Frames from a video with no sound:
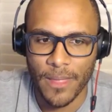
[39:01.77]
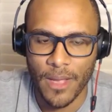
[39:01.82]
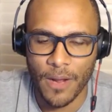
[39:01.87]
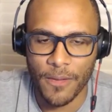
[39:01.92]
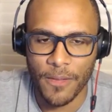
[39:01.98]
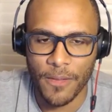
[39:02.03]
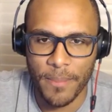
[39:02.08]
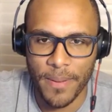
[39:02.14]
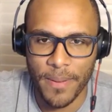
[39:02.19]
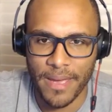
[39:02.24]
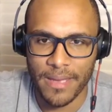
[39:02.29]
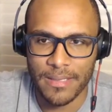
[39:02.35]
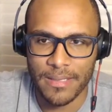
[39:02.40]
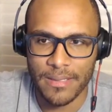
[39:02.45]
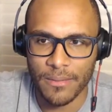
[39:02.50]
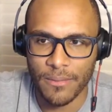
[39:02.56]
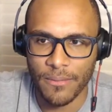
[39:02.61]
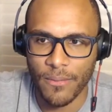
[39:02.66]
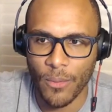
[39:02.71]
are the
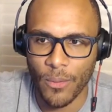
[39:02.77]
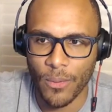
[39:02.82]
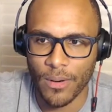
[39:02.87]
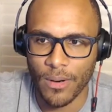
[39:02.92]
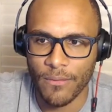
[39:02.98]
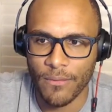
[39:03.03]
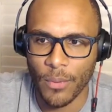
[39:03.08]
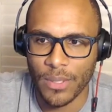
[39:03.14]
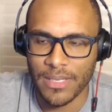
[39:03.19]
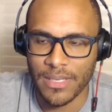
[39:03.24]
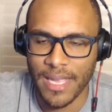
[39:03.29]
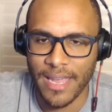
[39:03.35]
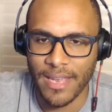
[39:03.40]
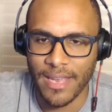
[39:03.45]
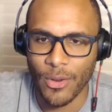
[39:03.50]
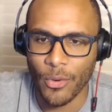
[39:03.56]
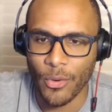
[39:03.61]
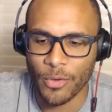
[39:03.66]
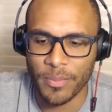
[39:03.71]
best for for
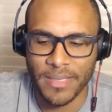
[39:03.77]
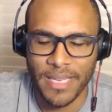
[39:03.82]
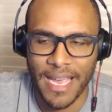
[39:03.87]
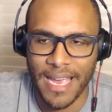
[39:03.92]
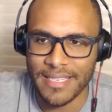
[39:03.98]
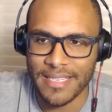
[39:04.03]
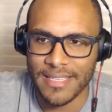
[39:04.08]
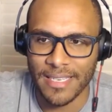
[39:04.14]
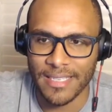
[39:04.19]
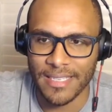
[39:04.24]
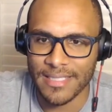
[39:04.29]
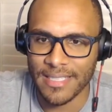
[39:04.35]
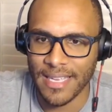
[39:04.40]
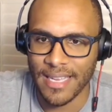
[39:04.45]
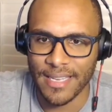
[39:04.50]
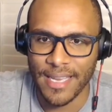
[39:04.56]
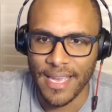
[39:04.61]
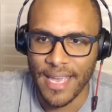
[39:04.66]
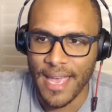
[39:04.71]
landlords. But yes, things
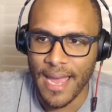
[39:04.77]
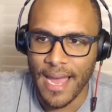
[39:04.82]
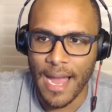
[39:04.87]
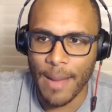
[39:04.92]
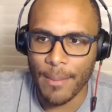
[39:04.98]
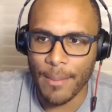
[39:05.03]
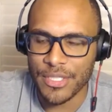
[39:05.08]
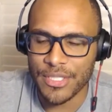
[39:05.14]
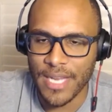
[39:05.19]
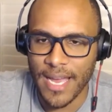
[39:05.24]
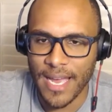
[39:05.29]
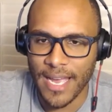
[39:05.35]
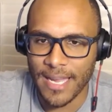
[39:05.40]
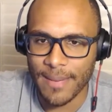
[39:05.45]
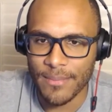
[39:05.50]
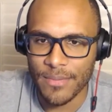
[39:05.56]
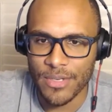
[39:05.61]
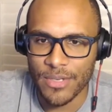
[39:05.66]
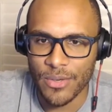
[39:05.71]
like how much
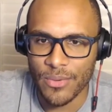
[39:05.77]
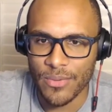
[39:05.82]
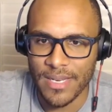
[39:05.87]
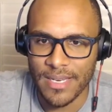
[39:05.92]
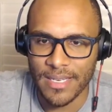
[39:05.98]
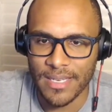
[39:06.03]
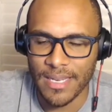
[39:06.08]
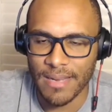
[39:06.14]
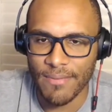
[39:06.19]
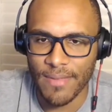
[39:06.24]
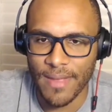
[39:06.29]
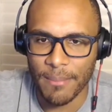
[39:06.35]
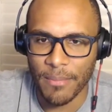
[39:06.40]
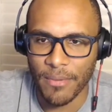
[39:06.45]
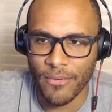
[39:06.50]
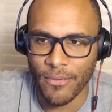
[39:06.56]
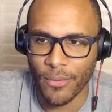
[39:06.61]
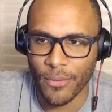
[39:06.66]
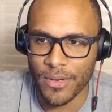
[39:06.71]
time do you need to give them
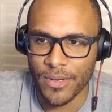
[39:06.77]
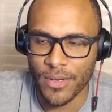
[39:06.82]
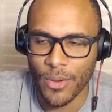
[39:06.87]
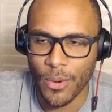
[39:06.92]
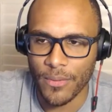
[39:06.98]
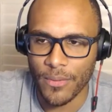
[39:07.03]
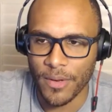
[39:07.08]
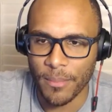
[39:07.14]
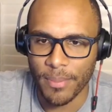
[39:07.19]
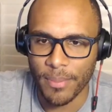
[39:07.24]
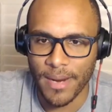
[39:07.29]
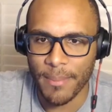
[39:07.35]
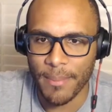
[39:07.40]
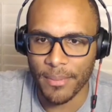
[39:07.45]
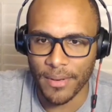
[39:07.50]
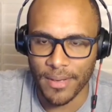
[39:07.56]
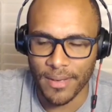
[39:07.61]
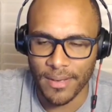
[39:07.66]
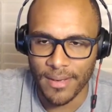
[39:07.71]
before you can go into the
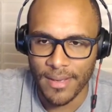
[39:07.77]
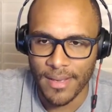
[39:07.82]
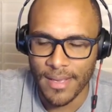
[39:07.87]
property?